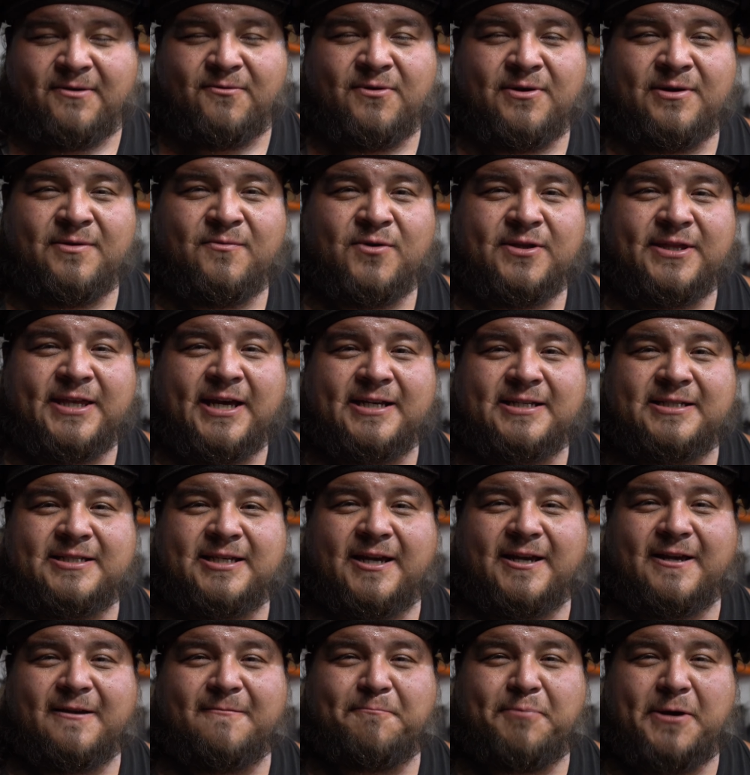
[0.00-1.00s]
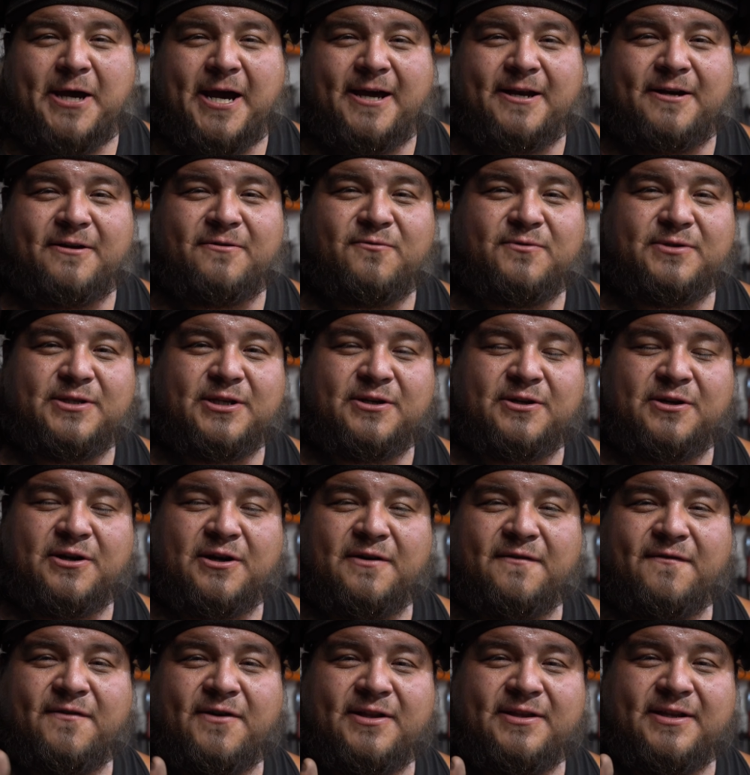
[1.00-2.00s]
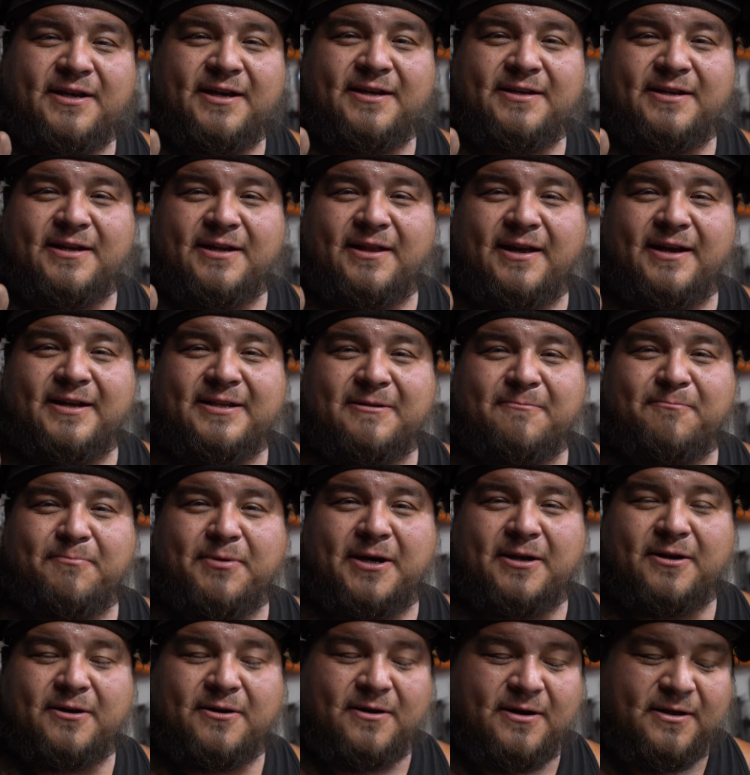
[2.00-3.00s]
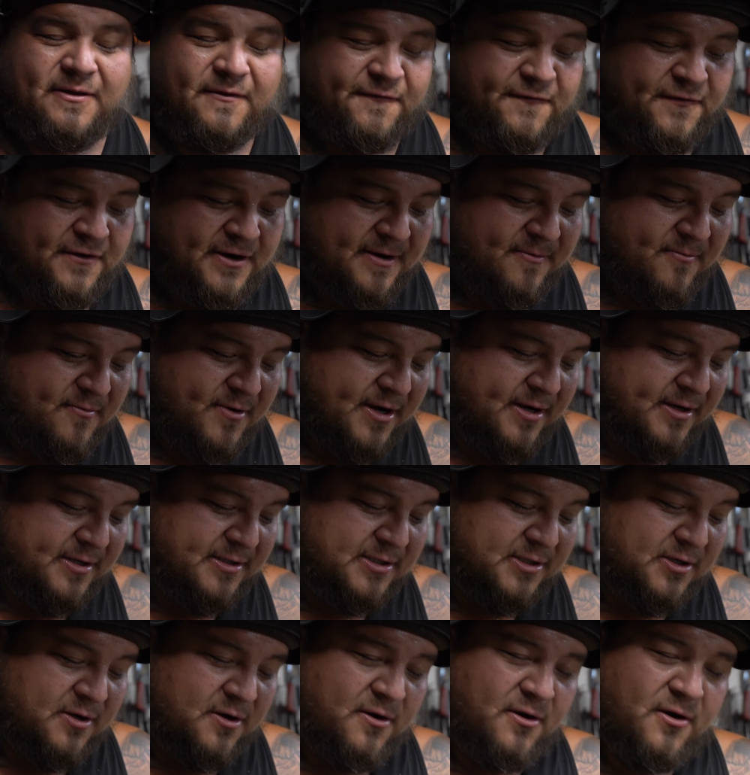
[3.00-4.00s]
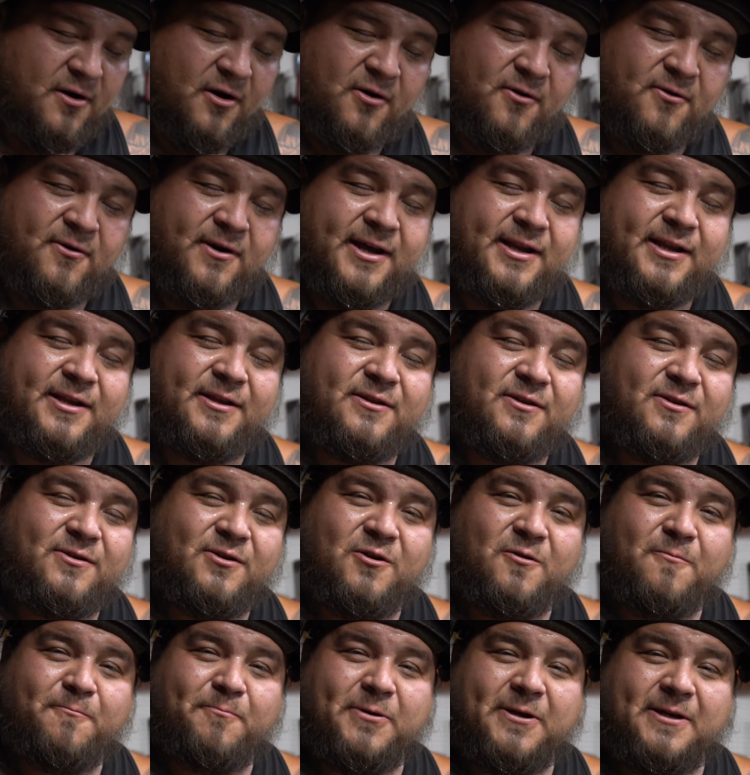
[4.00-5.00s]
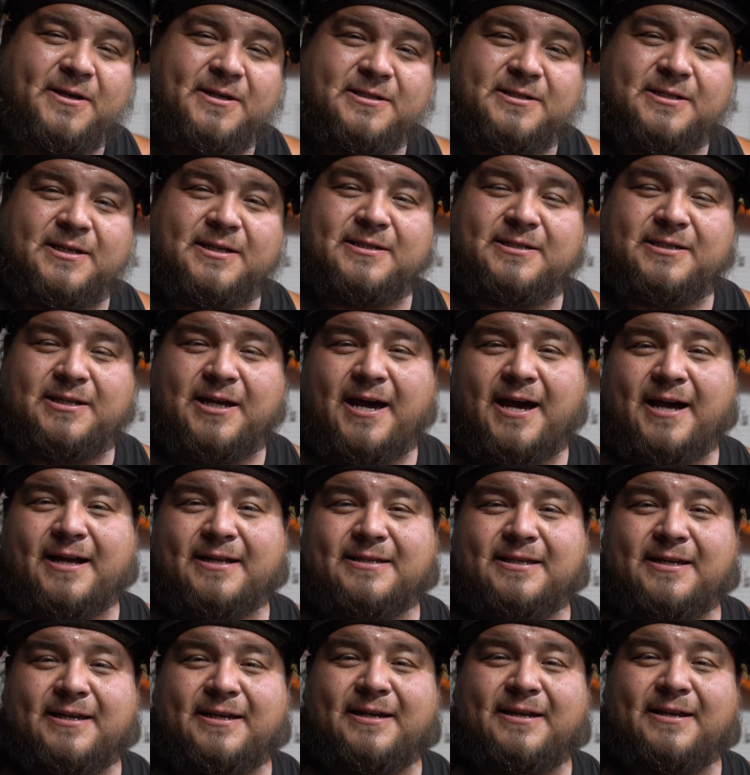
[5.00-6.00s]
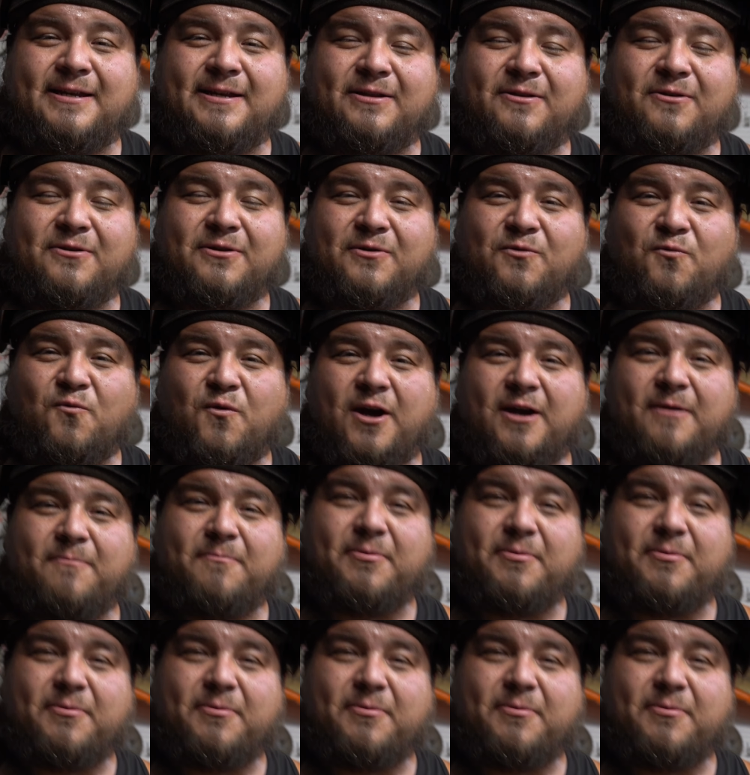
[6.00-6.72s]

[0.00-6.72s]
and went with that second pattern with the curve on the end. I liked it better on the frame rail. So already the new piece is tacked in and looking way